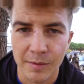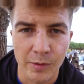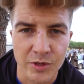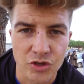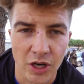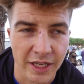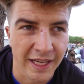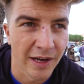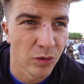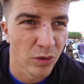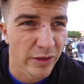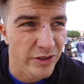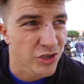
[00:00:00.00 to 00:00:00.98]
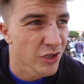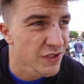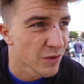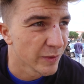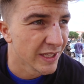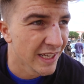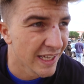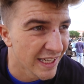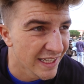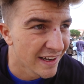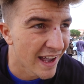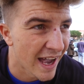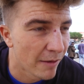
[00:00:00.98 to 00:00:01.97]
But we're trying to get all of the shots that we
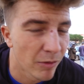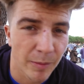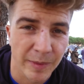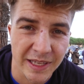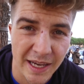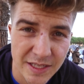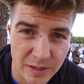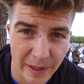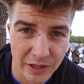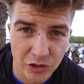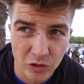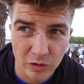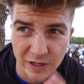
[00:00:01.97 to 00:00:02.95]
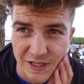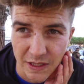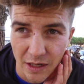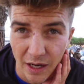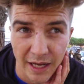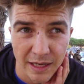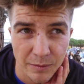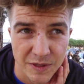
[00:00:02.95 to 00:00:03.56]
need, and when we get to Andorra tonight,